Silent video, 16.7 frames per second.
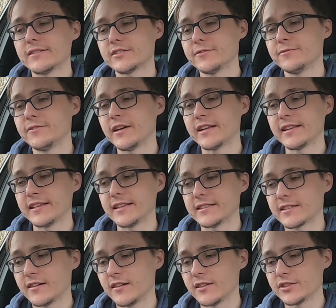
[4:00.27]
have some fun in
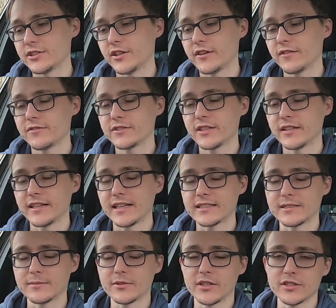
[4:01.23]
these cars. You know, I've certainly
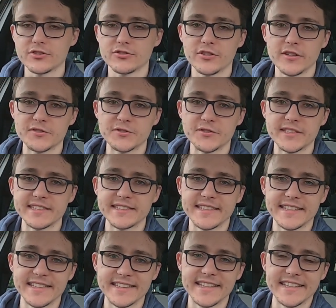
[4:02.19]
had some nice drives
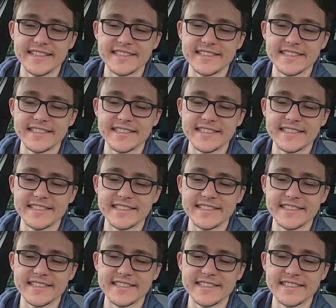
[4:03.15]
recently in